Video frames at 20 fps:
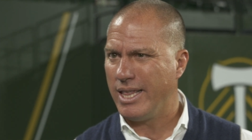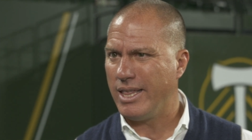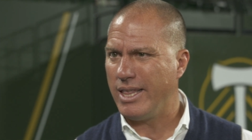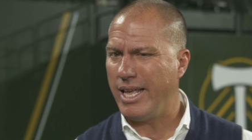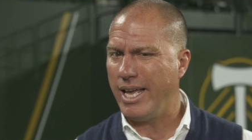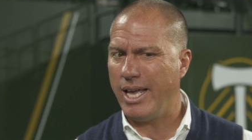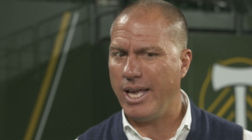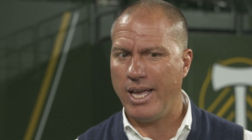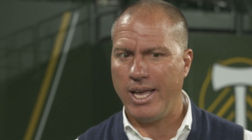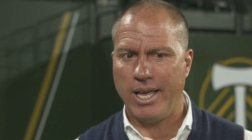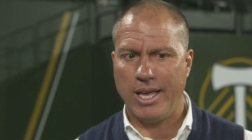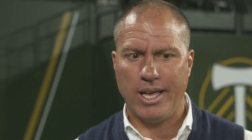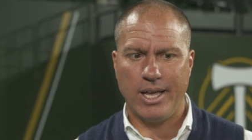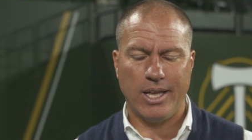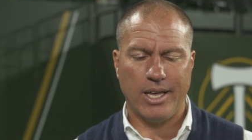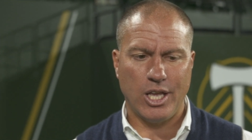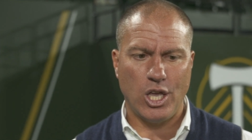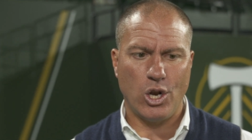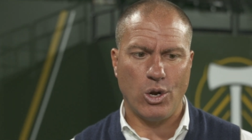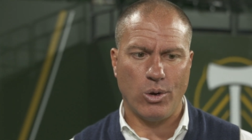the
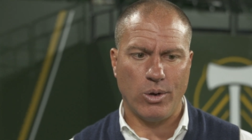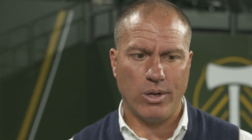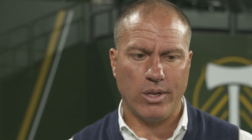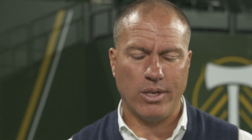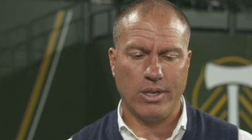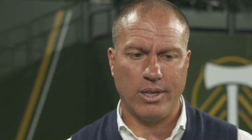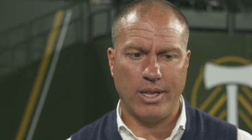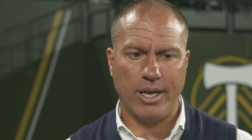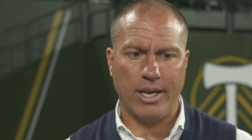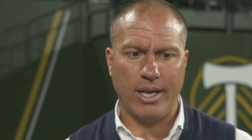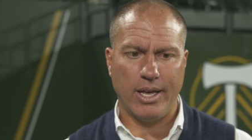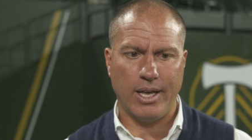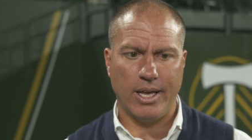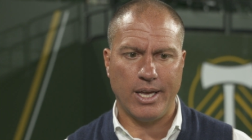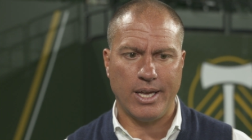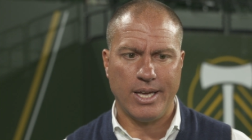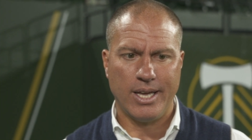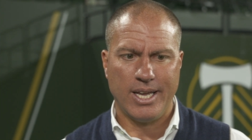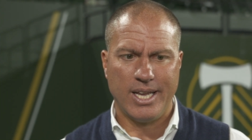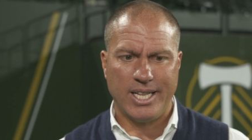you know the
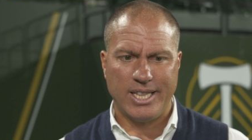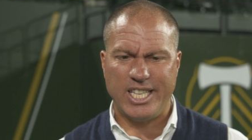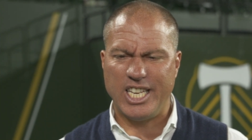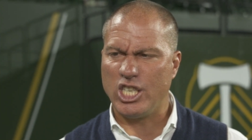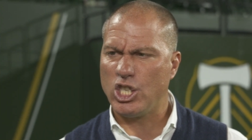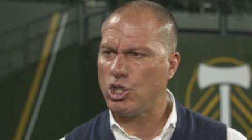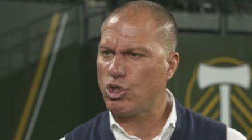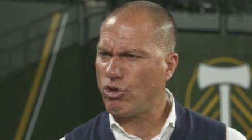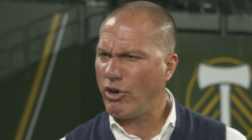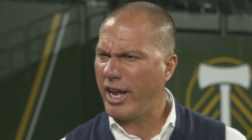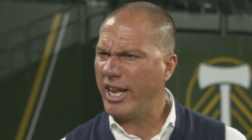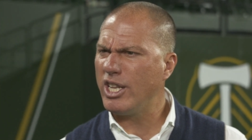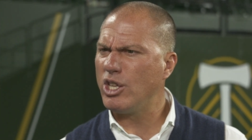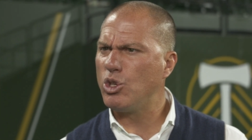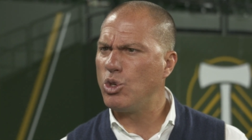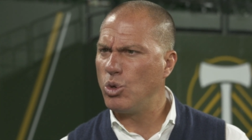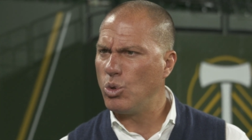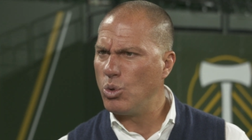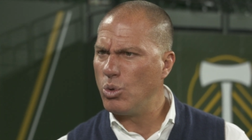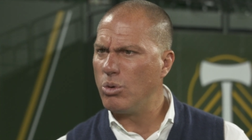the
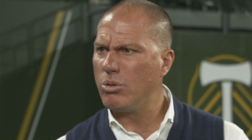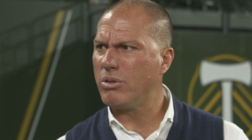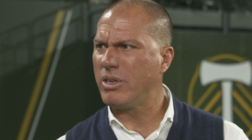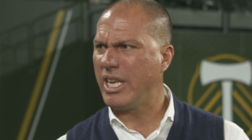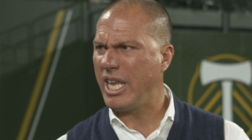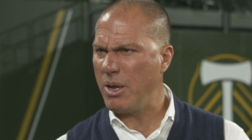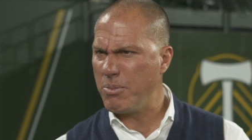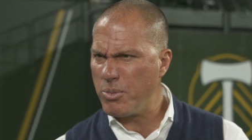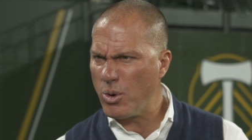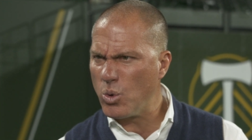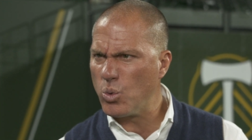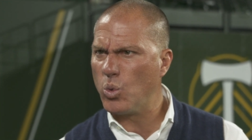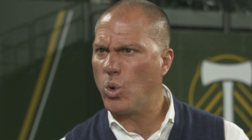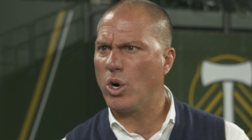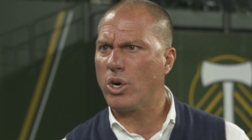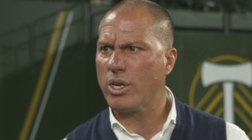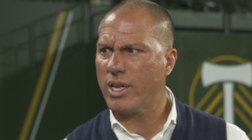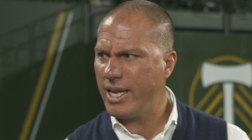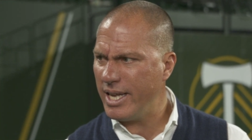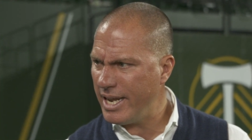strength to keep on
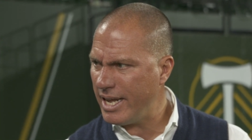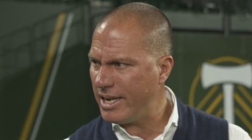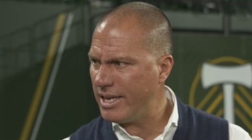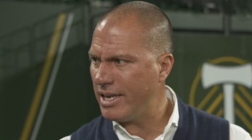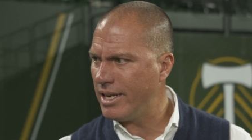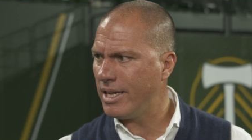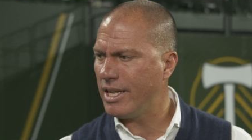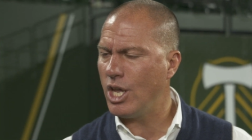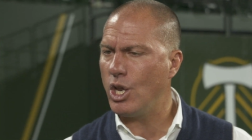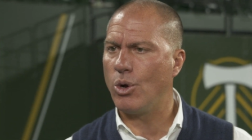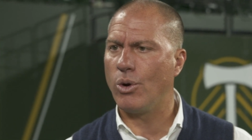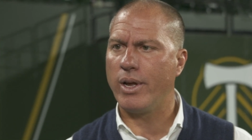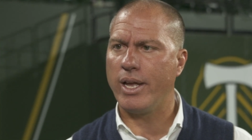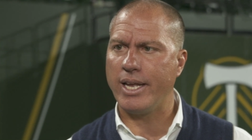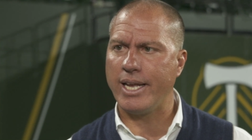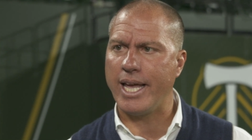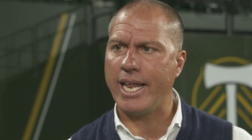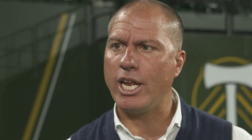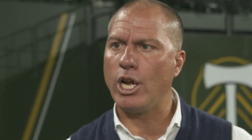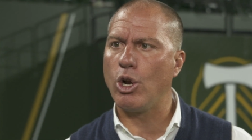working and you know
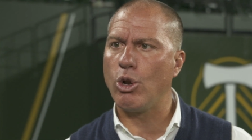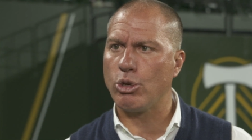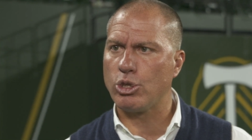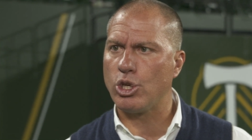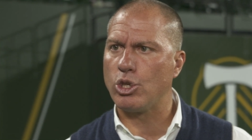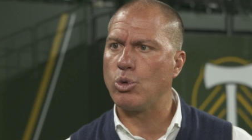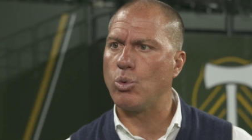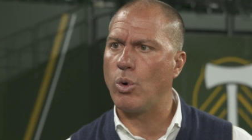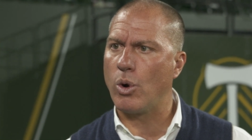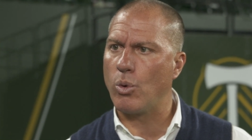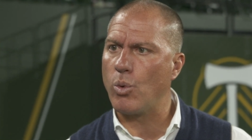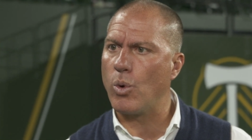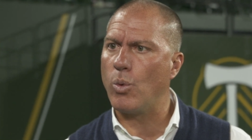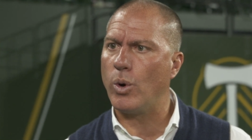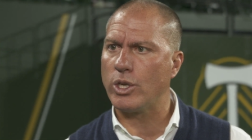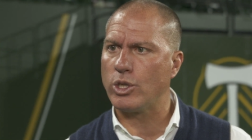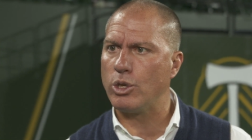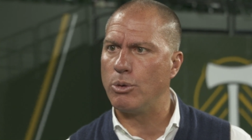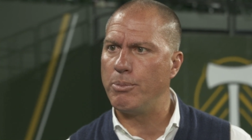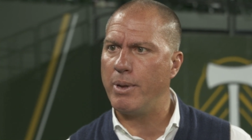and getting closer to where we
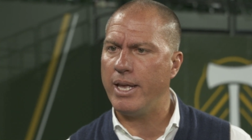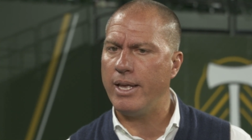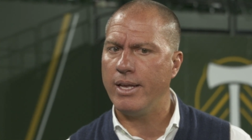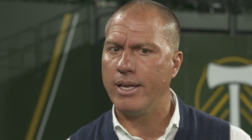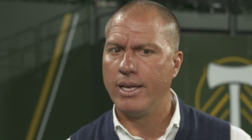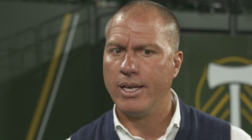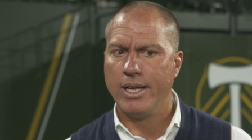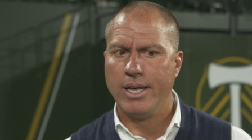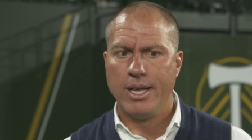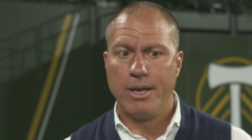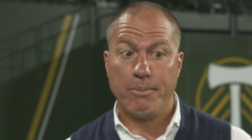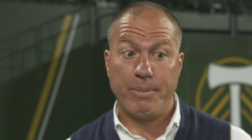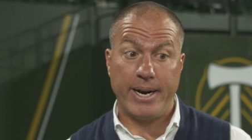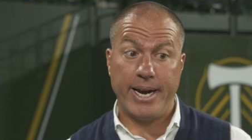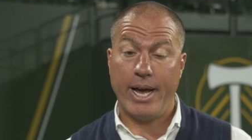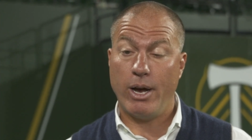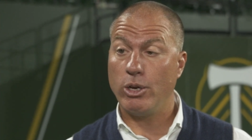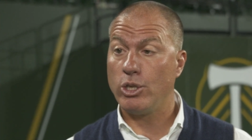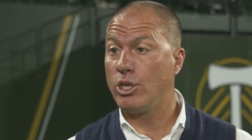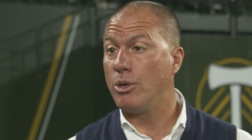want to be. But
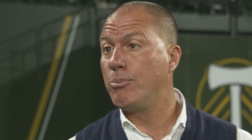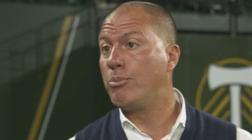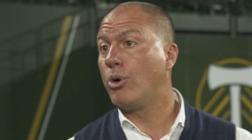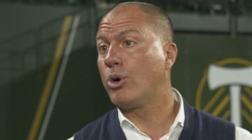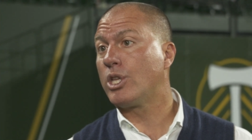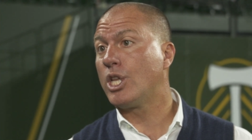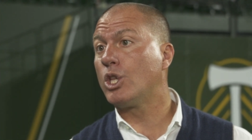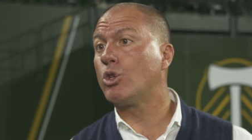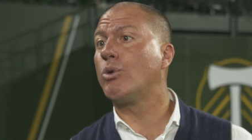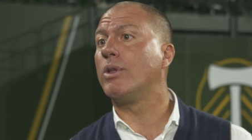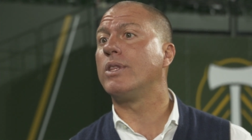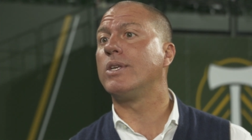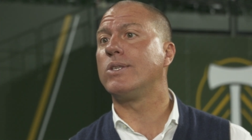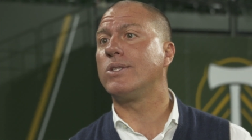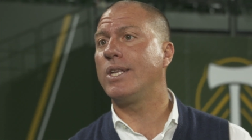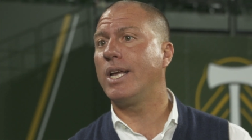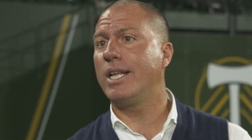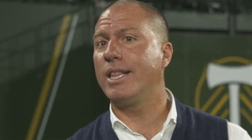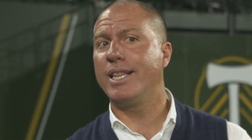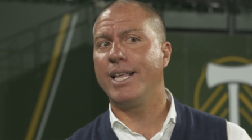now it's important to
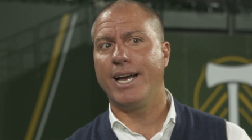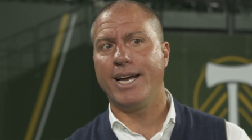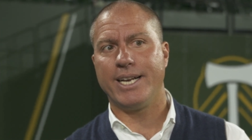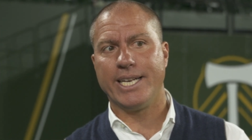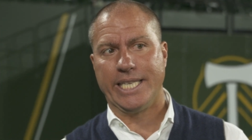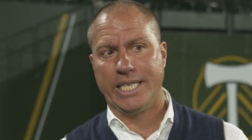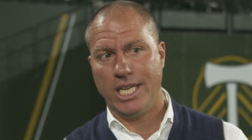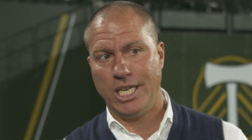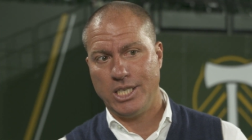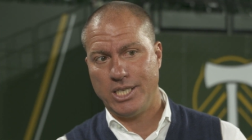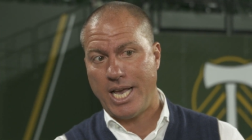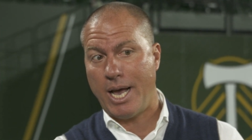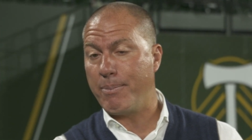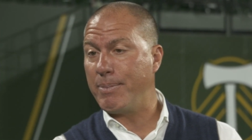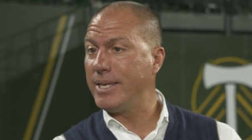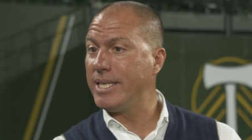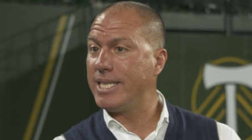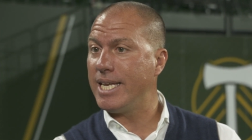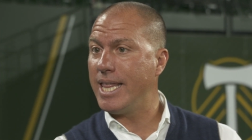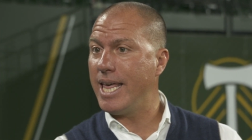understand that this
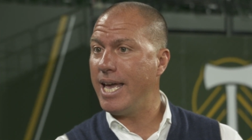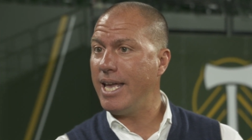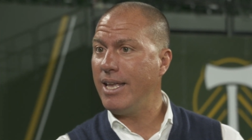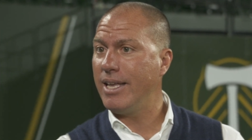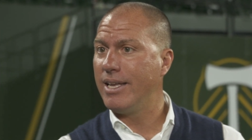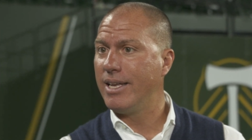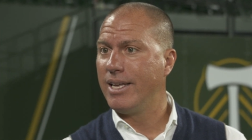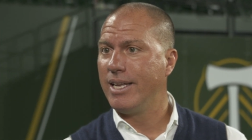happened today.